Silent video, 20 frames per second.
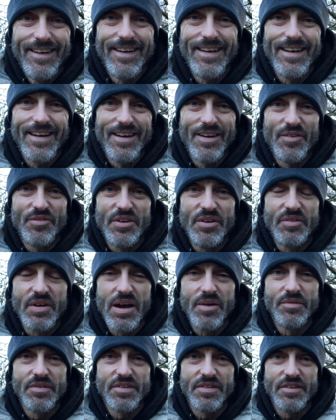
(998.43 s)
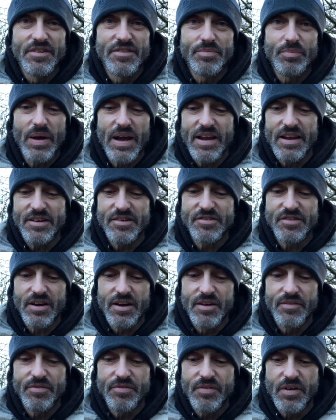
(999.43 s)
you know if you come to this page
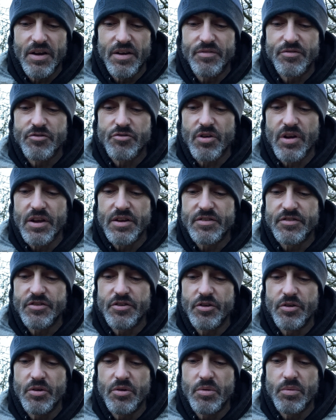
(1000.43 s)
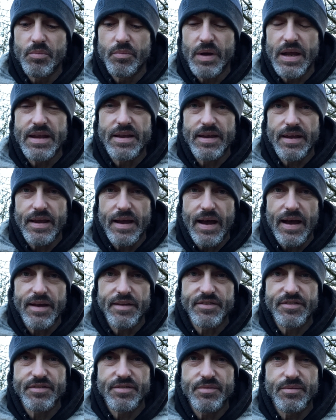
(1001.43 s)
i've i've tried to make it
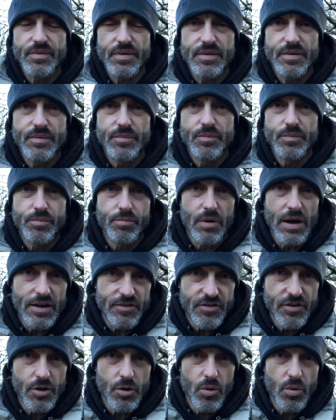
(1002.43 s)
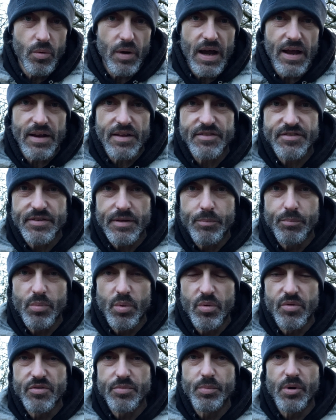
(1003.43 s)
as practical and as
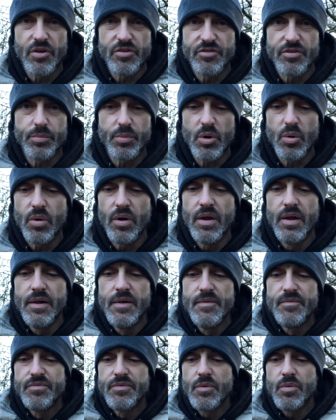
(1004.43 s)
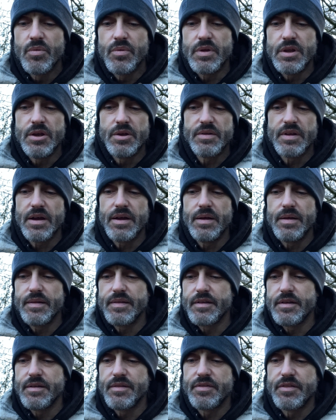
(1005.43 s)
simple as possible you don't
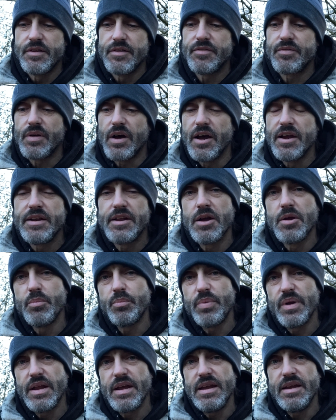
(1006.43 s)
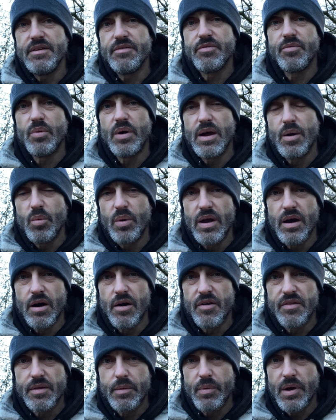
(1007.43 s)
there's i don't believe where we
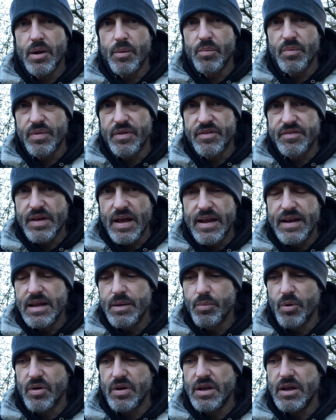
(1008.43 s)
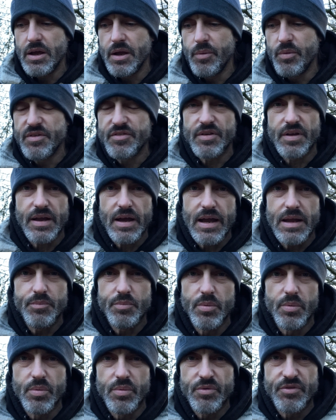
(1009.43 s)
are at the moment there's anybody who isn't
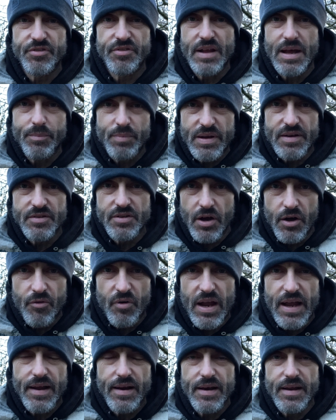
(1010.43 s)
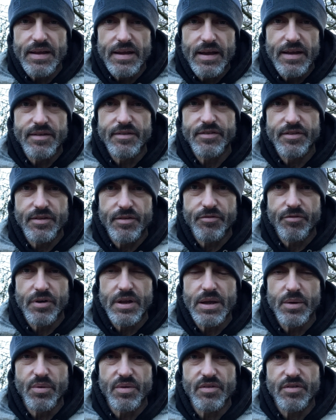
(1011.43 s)
capable of stepping directly into the
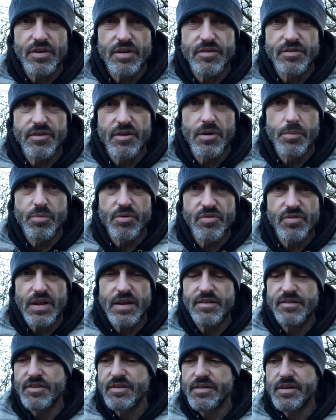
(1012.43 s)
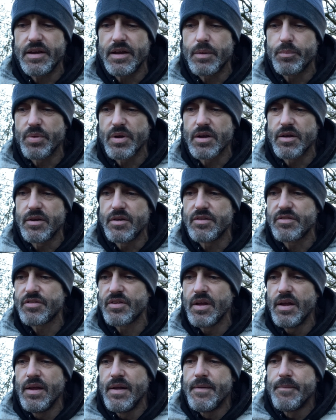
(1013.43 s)
frequencies that are presented here because
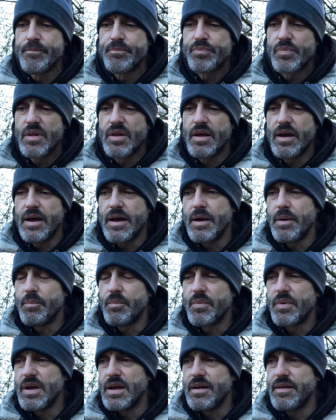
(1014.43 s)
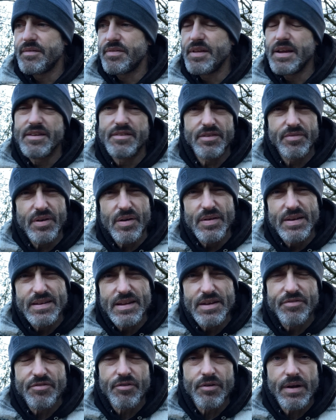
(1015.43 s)
um, it, things are very
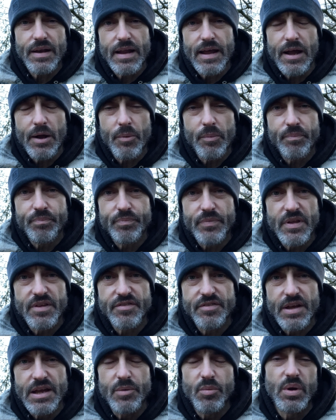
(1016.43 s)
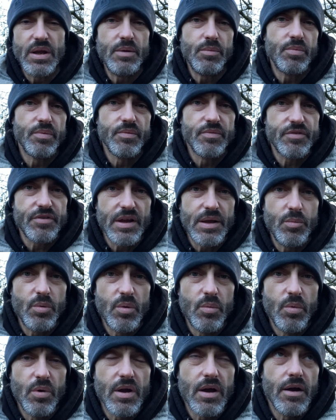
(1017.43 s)
different now let's say we say
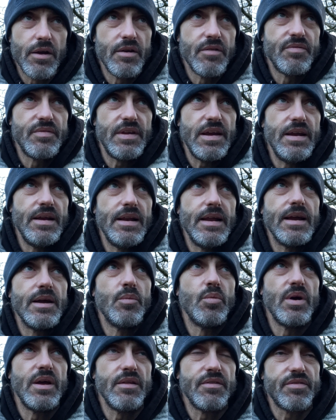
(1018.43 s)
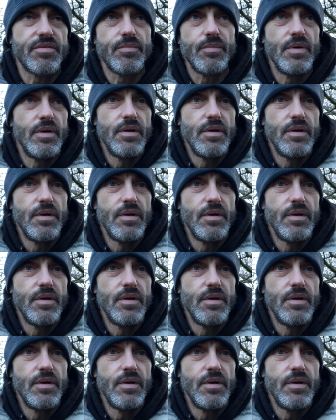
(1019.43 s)
we were kind of dealing with